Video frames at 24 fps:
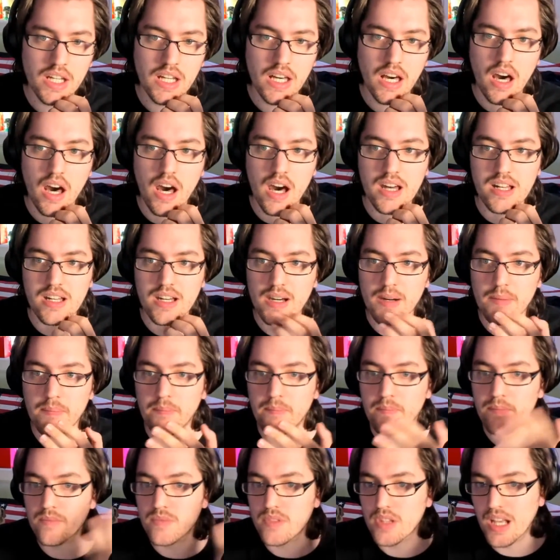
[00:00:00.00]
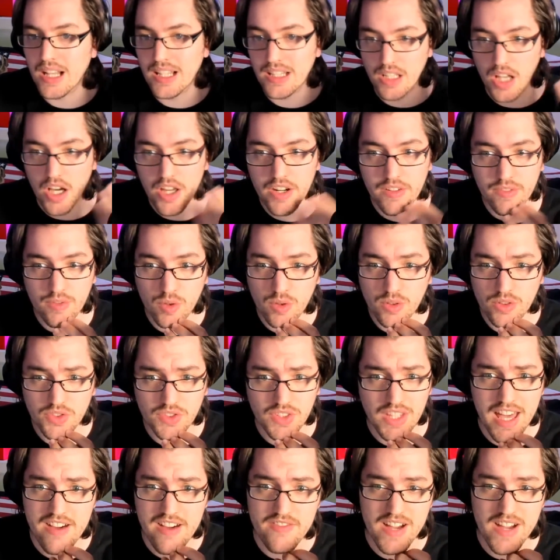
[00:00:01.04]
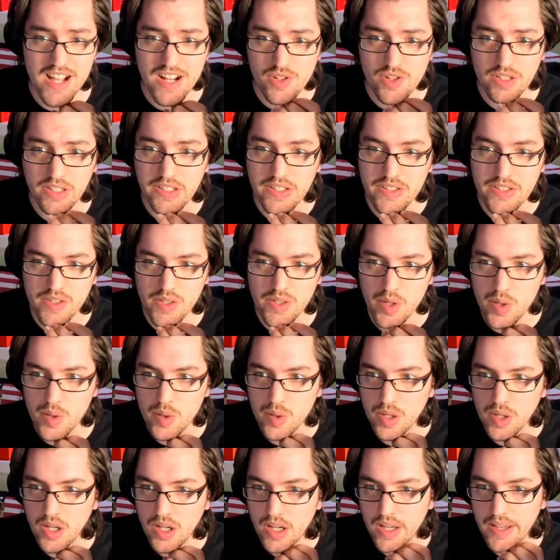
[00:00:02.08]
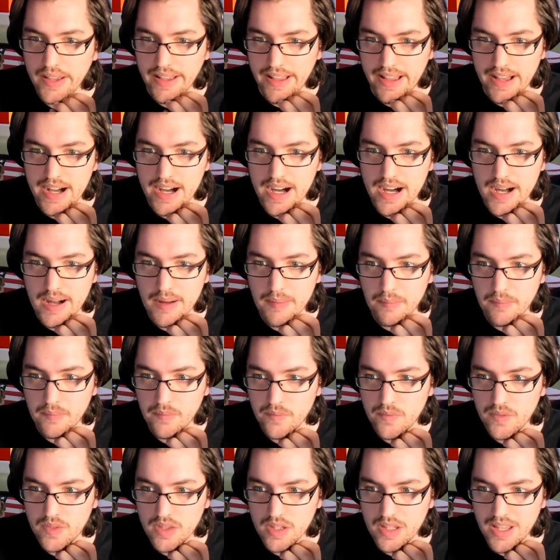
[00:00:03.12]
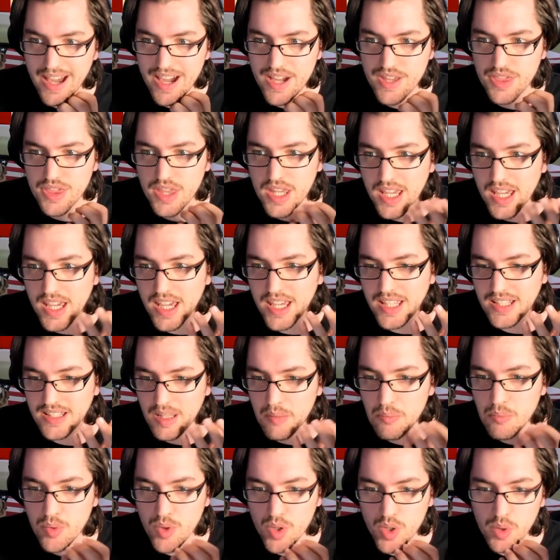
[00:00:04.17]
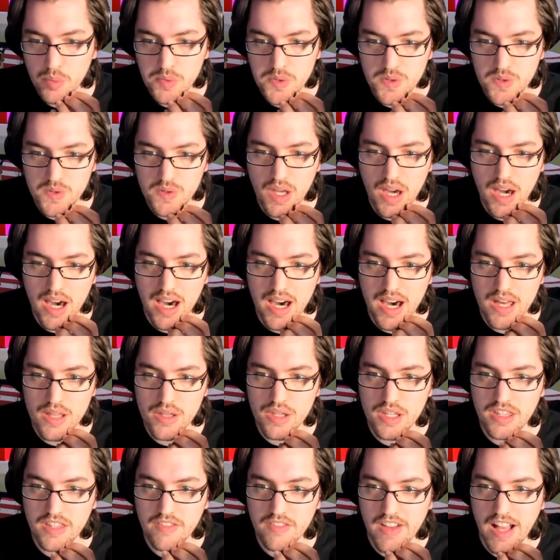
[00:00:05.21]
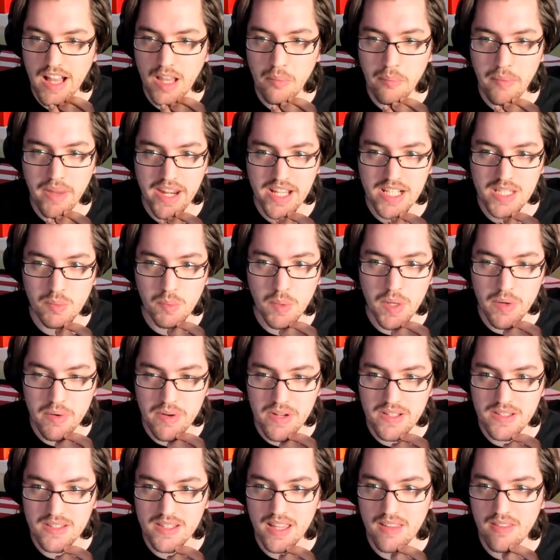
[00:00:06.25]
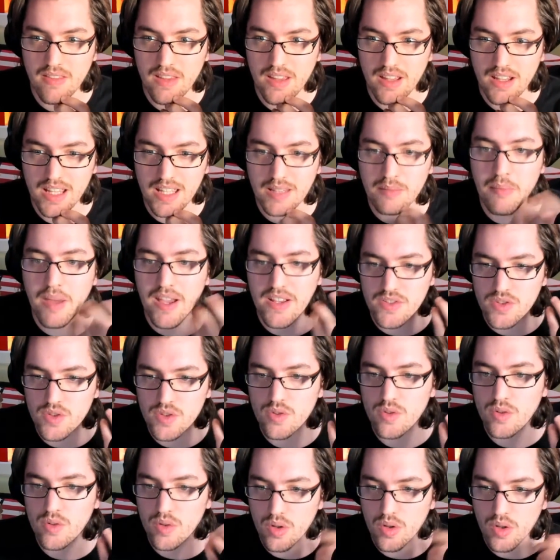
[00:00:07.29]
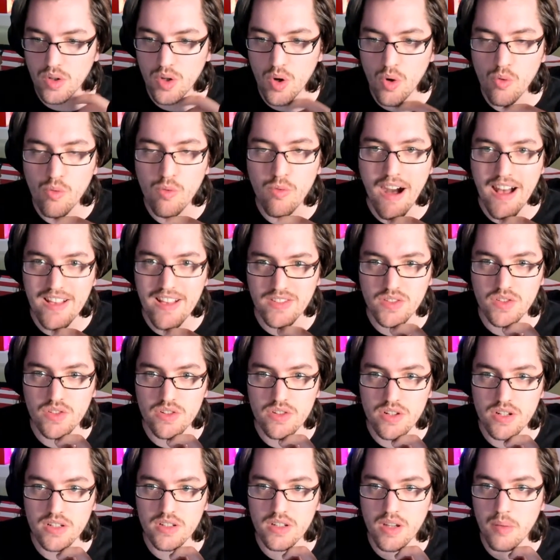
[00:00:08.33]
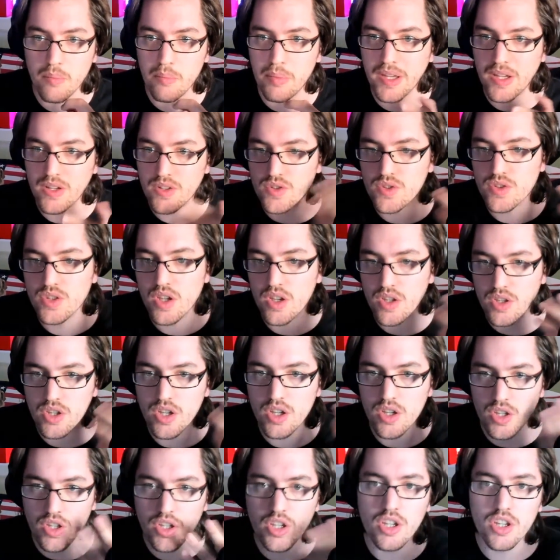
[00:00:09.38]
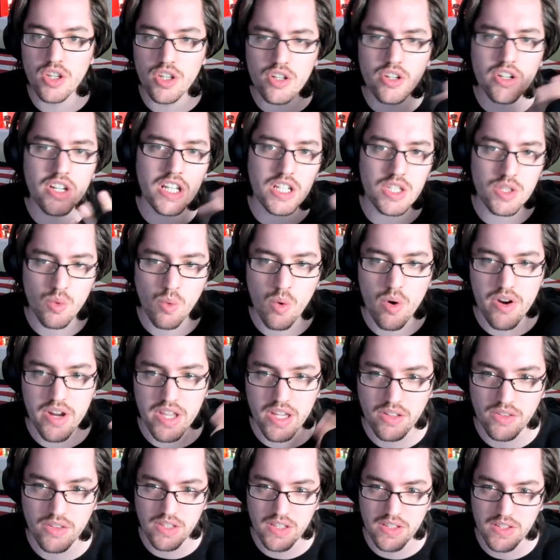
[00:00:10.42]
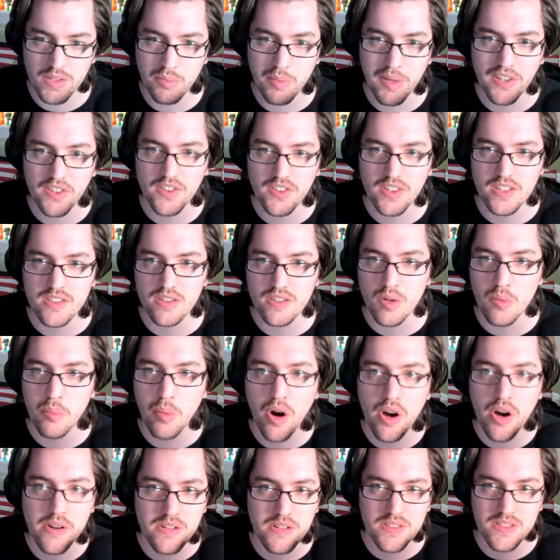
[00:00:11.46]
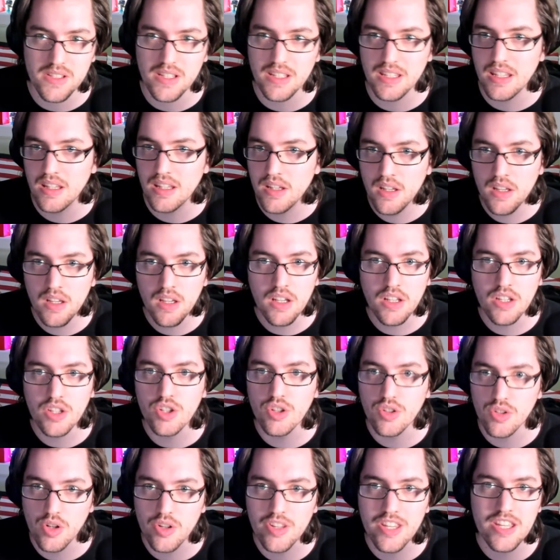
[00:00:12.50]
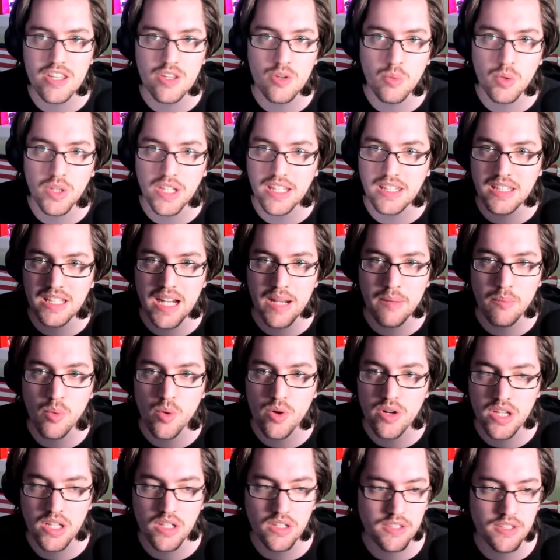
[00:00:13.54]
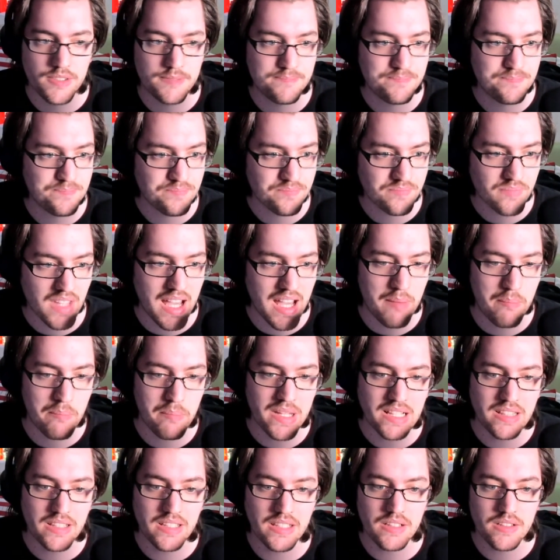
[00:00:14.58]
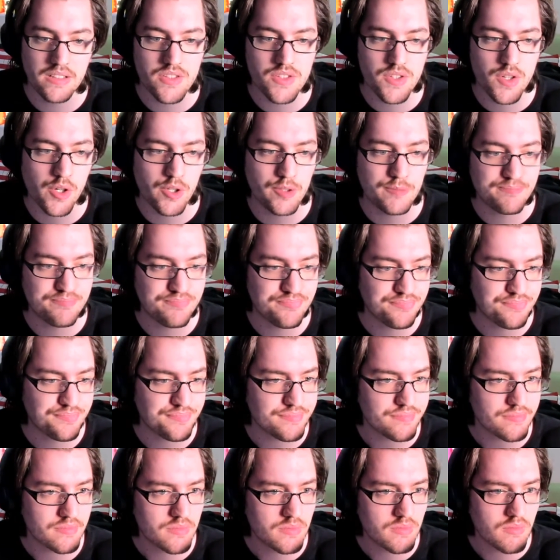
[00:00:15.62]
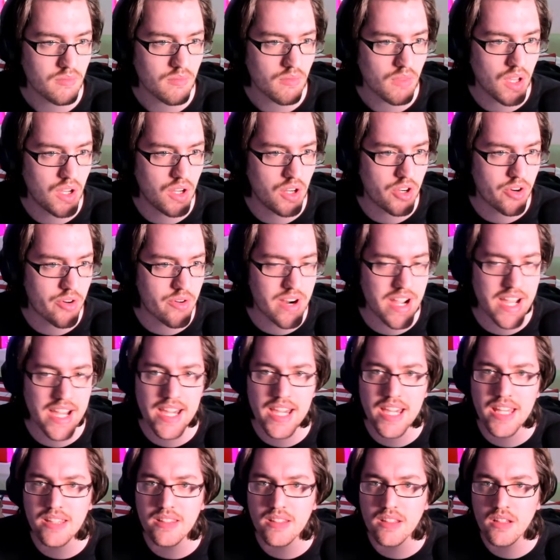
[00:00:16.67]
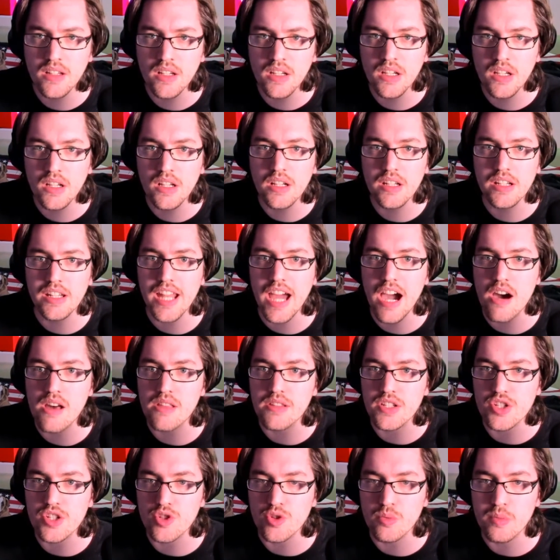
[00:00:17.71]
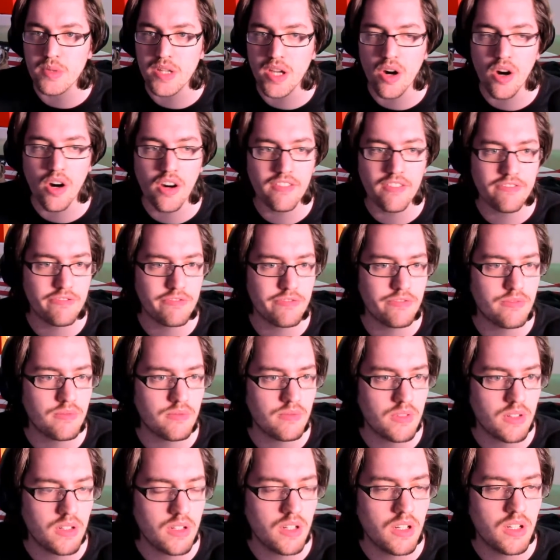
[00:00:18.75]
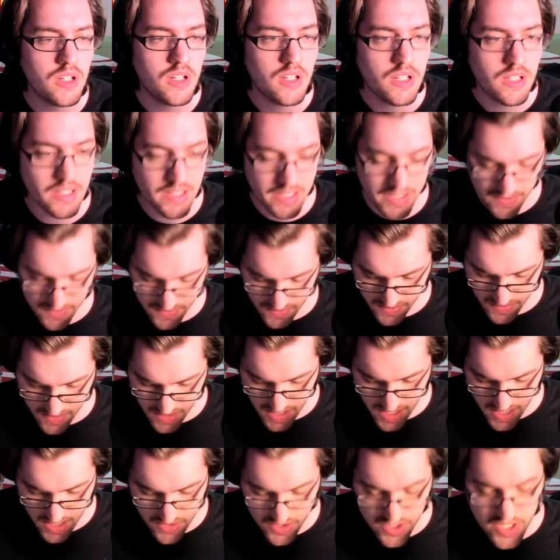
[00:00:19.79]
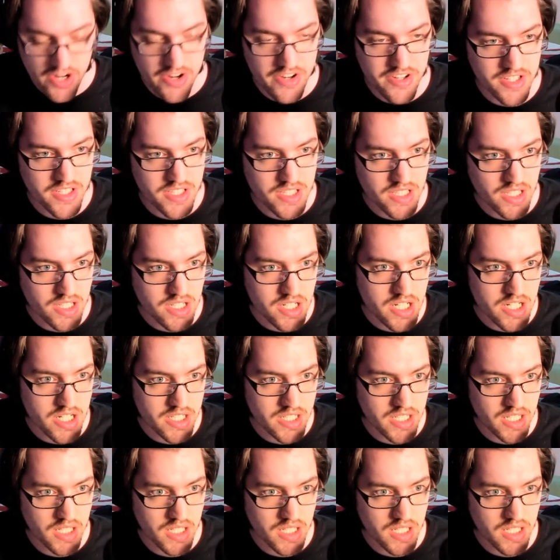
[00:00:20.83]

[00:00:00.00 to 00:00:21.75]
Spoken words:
a lot of cool stuff actually. So I think it improves the development experience, and it makes you go faster because you don't need to worry on basics components that you know that you will end up working on and building. So all right, now this should be off. Let's see, yarn start.